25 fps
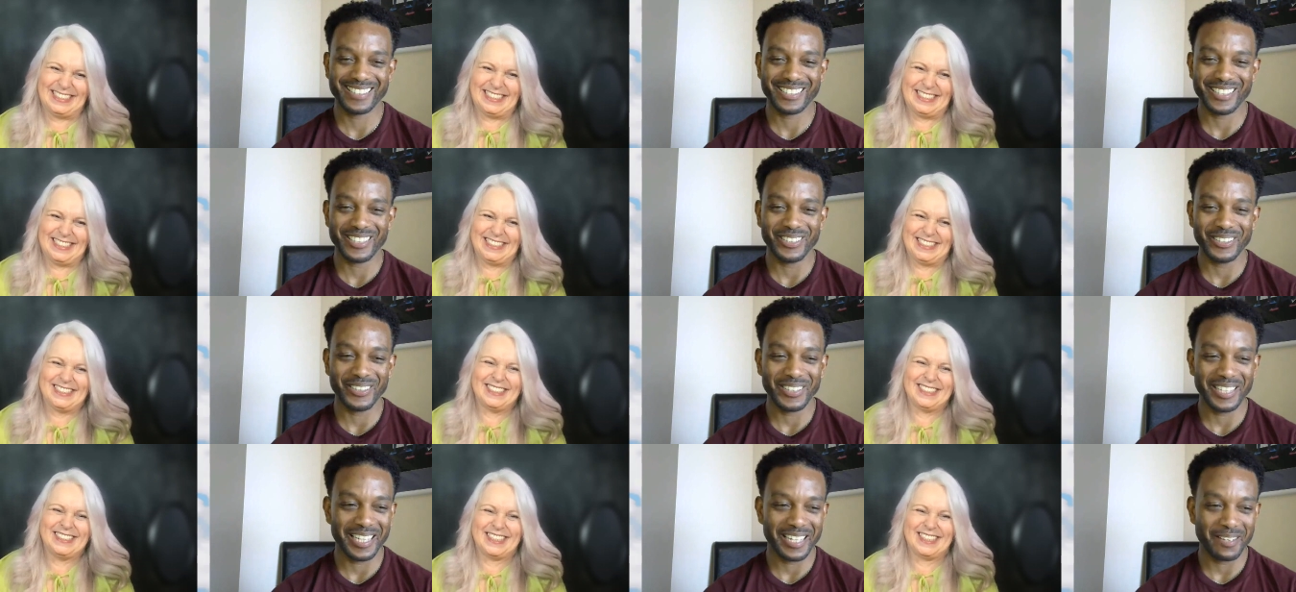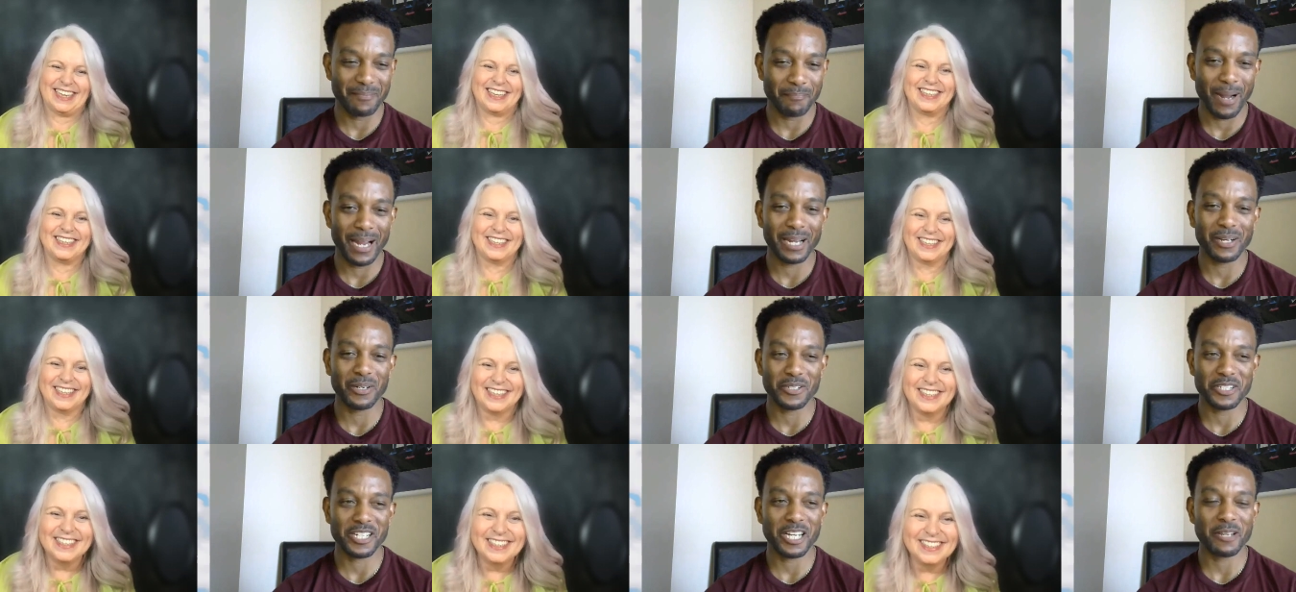Speaker 1: so, yeah,
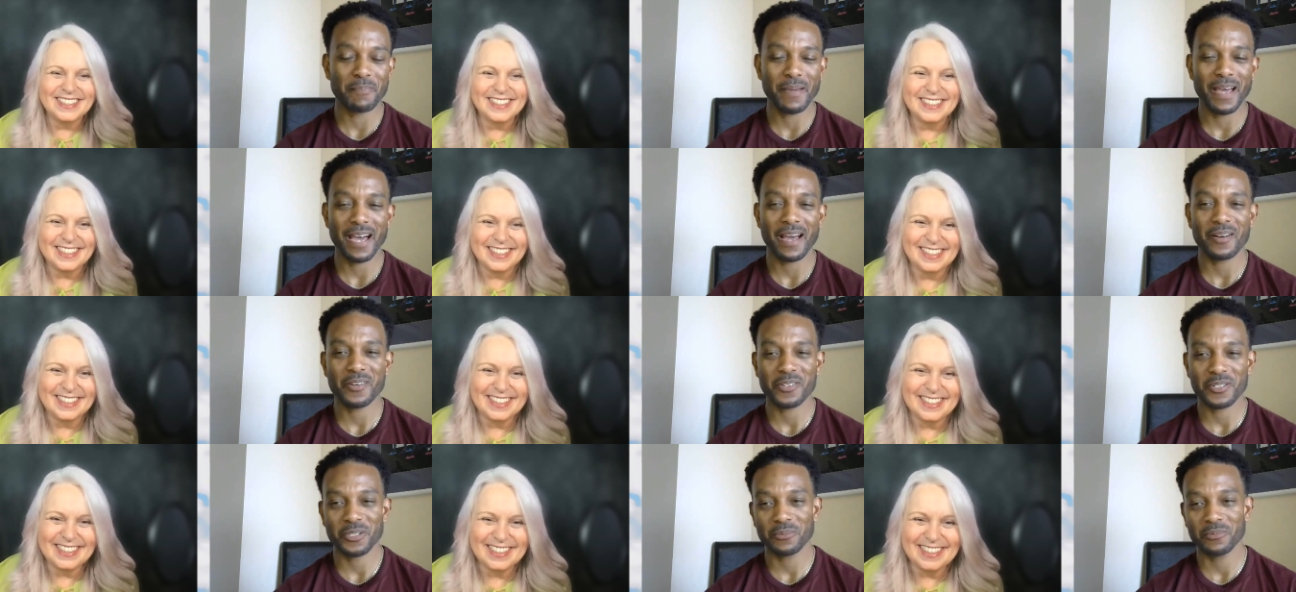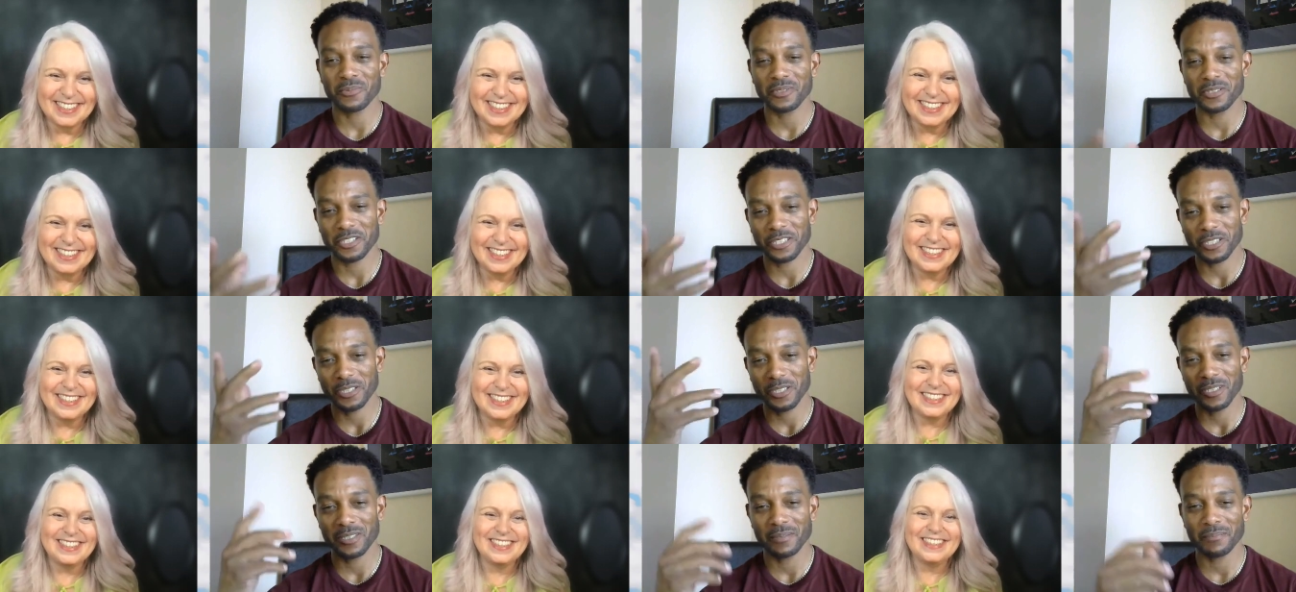Michael J. Patterson will
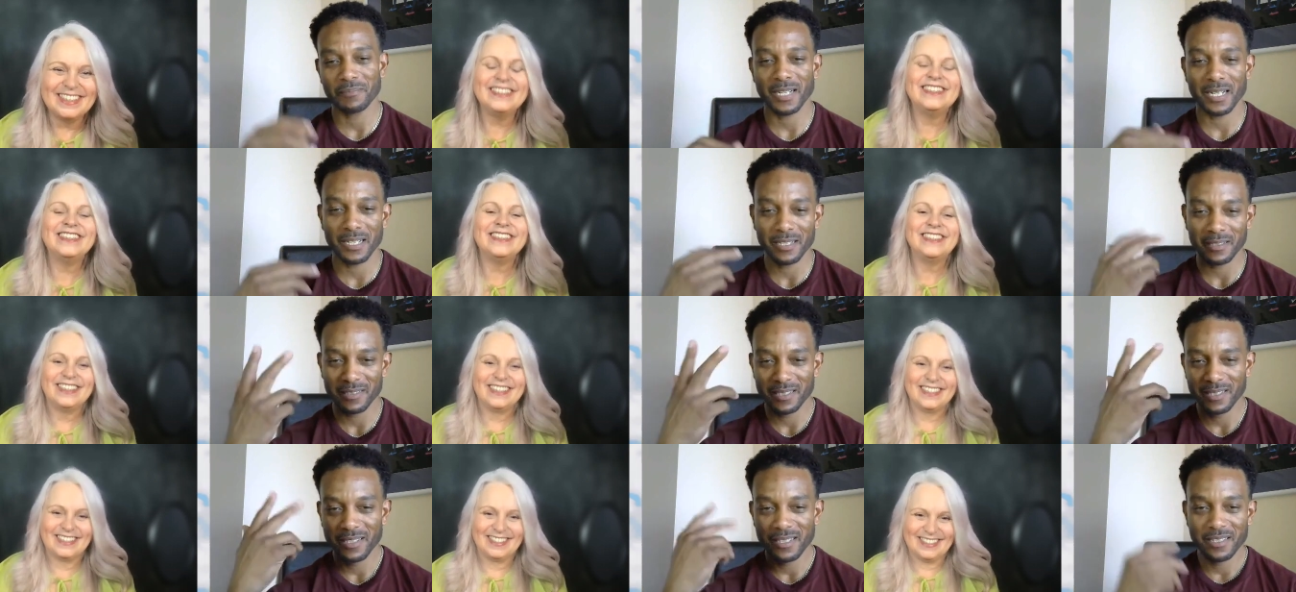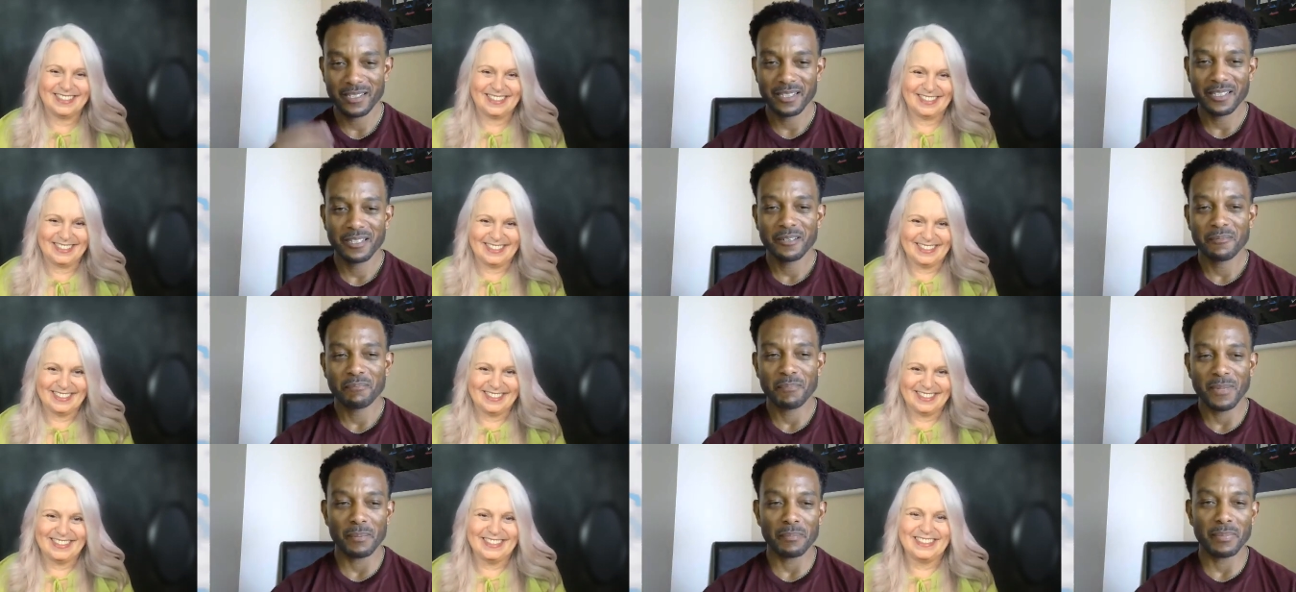show up. My
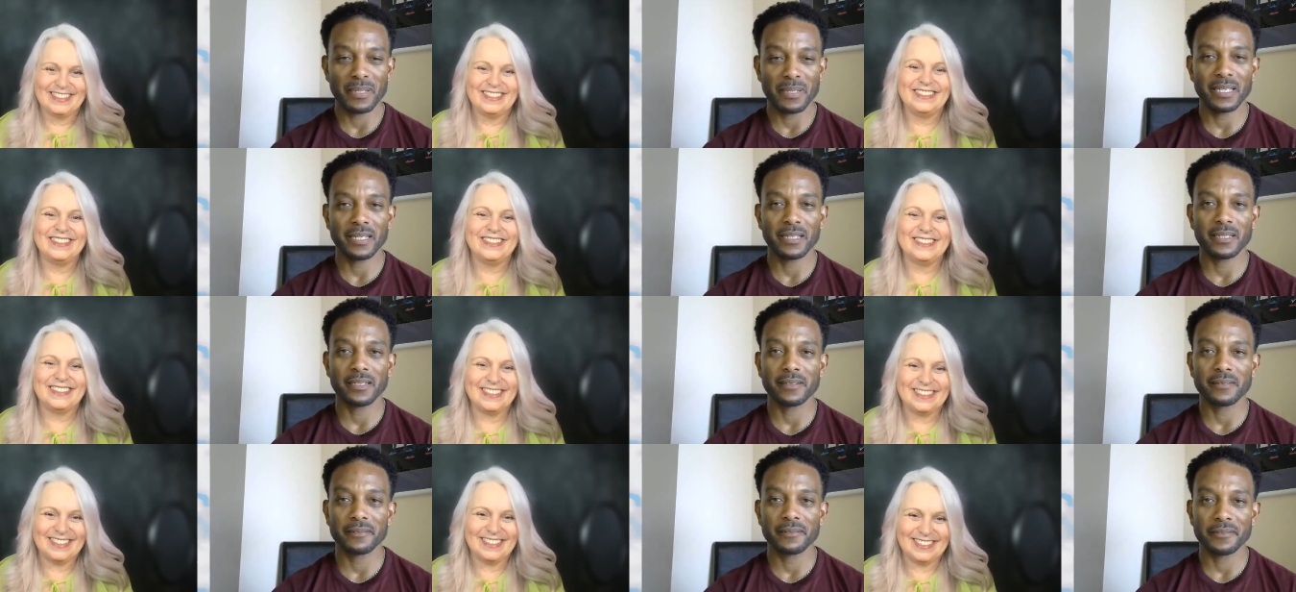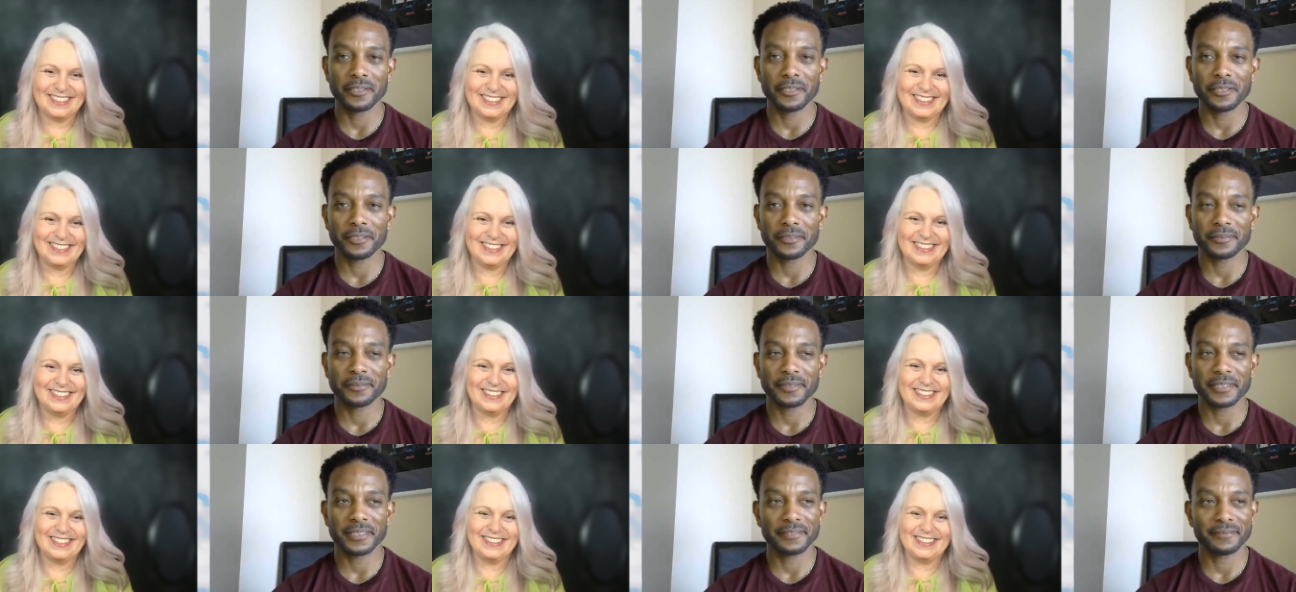my big head, you
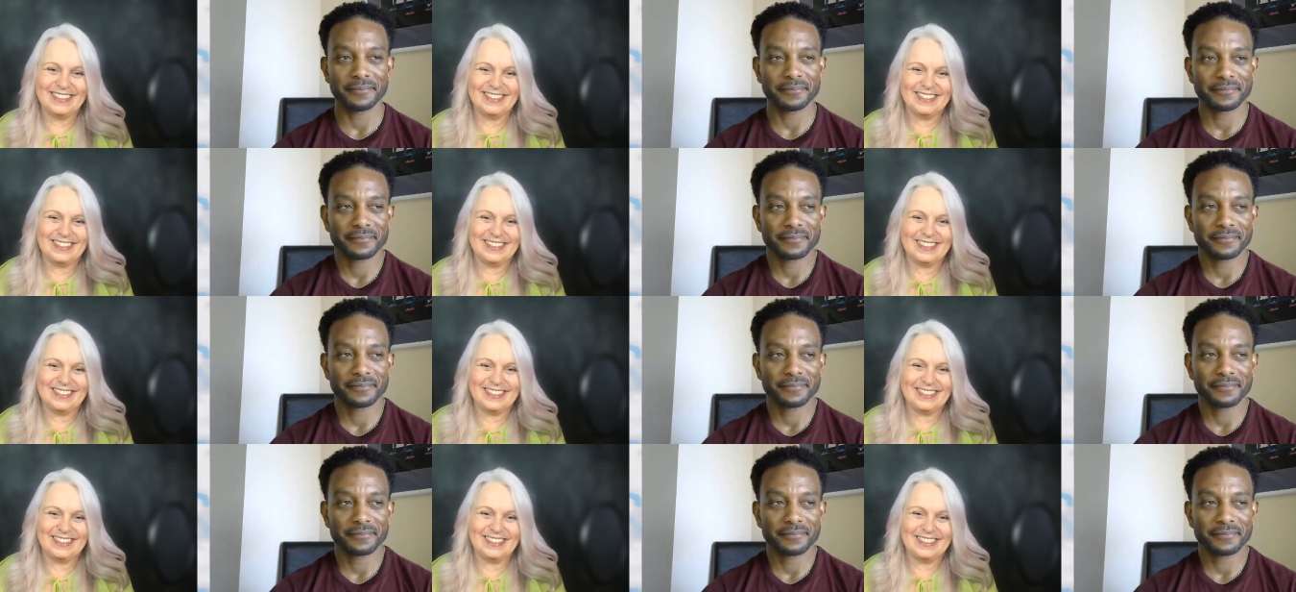know, and